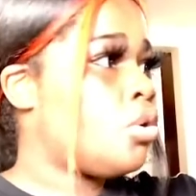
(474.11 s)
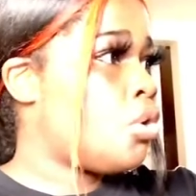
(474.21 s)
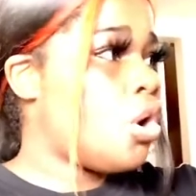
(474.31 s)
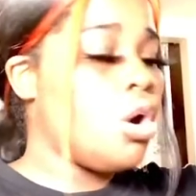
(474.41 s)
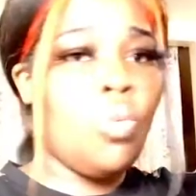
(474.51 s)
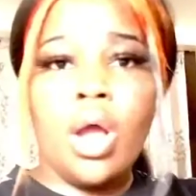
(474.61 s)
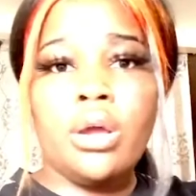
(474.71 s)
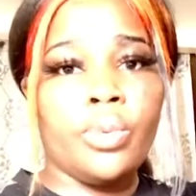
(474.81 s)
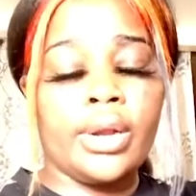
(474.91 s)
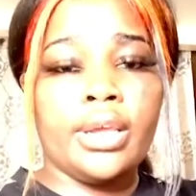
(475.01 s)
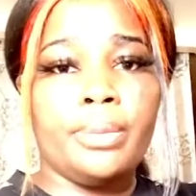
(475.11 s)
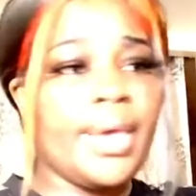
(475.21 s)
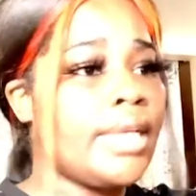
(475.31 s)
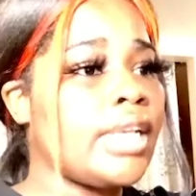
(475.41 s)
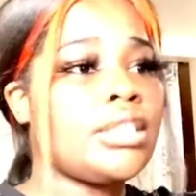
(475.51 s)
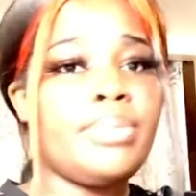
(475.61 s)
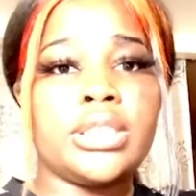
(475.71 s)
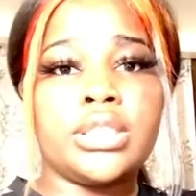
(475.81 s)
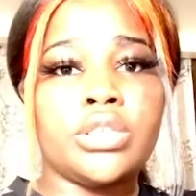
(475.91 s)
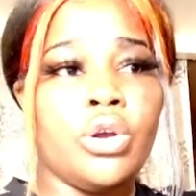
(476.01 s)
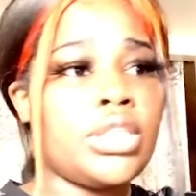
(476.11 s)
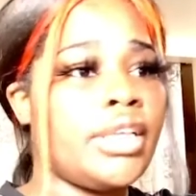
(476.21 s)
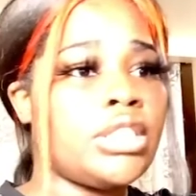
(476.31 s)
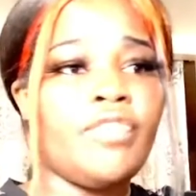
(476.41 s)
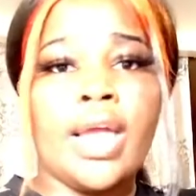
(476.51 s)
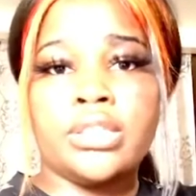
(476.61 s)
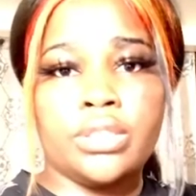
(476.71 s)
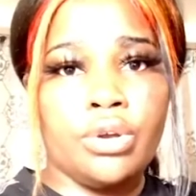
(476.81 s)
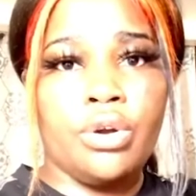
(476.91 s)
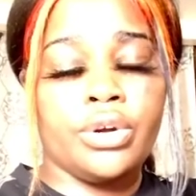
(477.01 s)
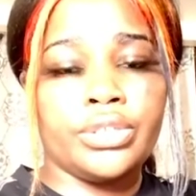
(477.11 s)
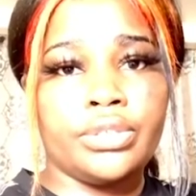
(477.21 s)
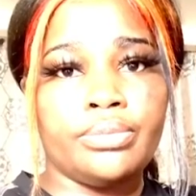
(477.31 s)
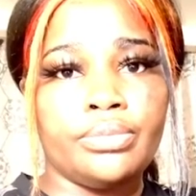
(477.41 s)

Go walk around. Pass out some business cards. Leave some flyers on cars.